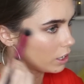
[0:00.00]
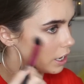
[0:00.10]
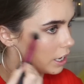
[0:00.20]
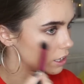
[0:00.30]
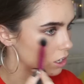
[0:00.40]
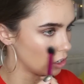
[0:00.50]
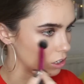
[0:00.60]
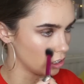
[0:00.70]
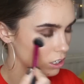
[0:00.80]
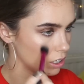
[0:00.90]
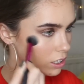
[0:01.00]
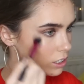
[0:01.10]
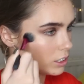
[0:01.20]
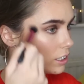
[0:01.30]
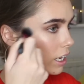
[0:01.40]
the little
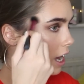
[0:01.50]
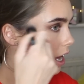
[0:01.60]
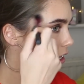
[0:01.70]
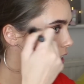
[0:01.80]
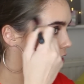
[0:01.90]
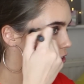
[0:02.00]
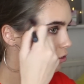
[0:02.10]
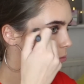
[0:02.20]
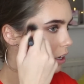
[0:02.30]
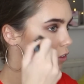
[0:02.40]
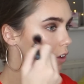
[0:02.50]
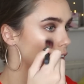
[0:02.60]
stick highlighter I use from Benefit.